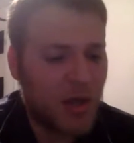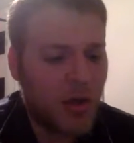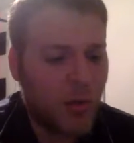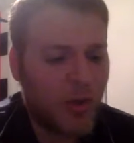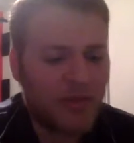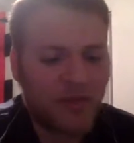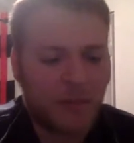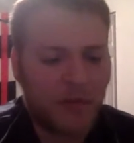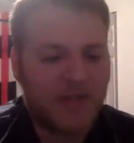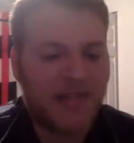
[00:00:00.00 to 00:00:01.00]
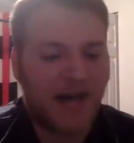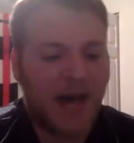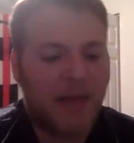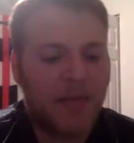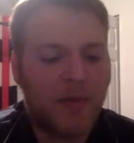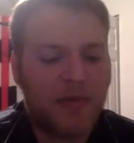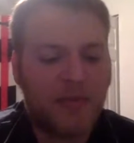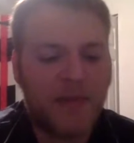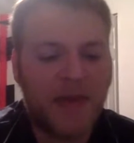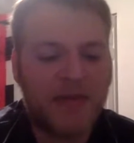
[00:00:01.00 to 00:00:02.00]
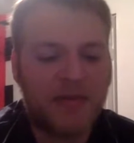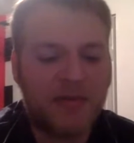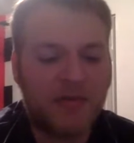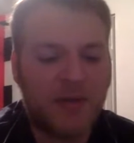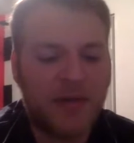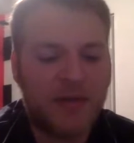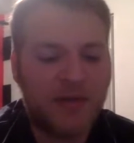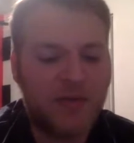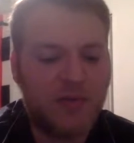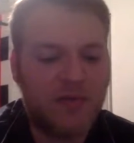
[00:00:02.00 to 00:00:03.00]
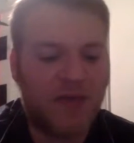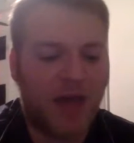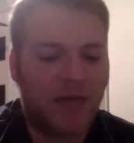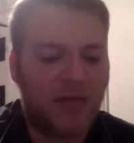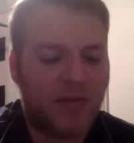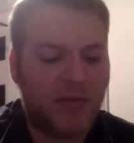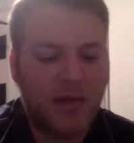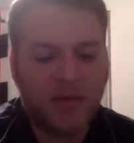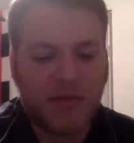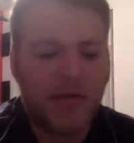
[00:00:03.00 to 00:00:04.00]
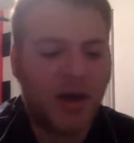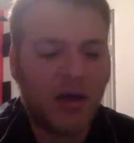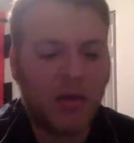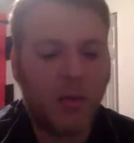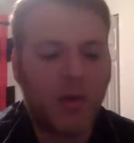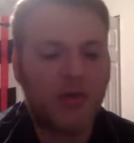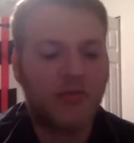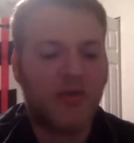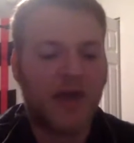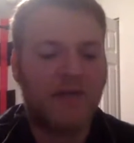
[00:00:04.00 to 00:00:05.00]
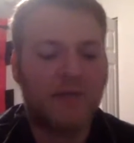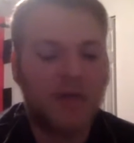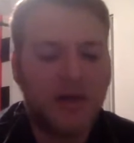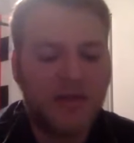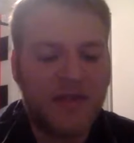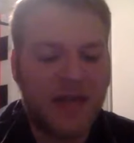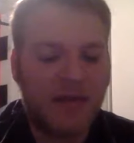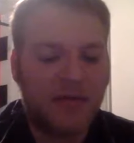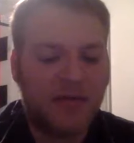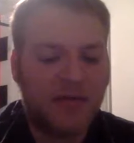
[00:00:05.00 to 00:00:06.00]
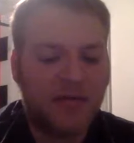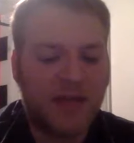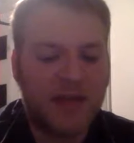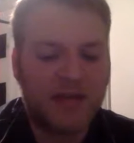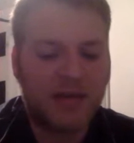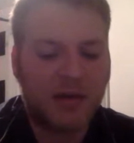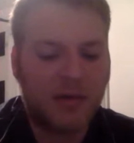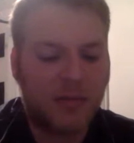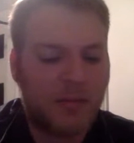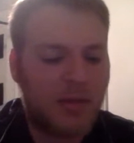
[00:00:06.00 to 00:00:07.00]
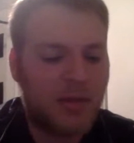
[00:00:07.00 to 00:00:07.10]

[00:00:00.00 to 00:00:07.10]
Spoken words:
Once upon a time, there was a peasant who had two sons. The younger one traveled, the elder stayed at home.